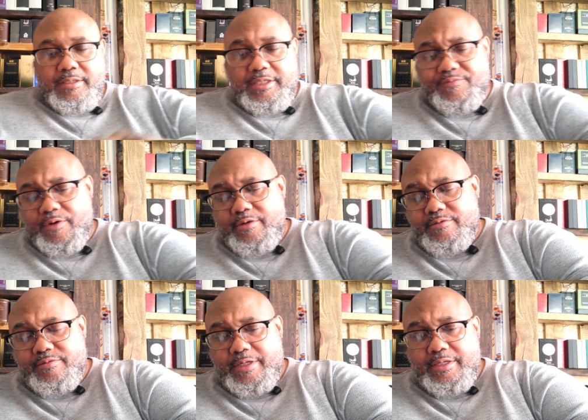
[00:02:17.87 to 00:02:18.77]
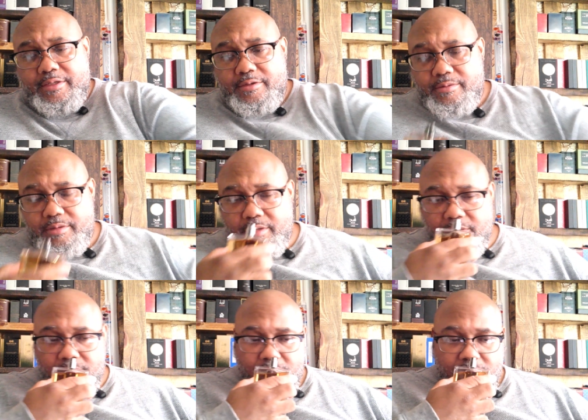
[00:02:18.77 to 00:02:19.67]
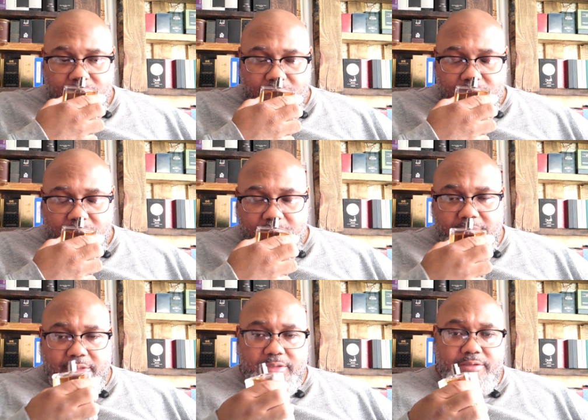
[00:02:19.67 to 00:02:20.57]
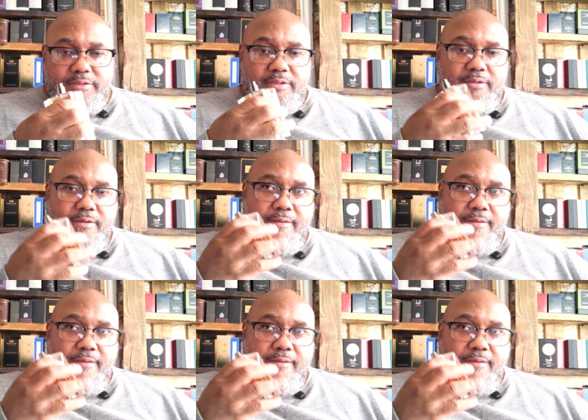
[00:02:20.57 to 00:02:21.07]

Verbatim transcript: this fragrance right here is,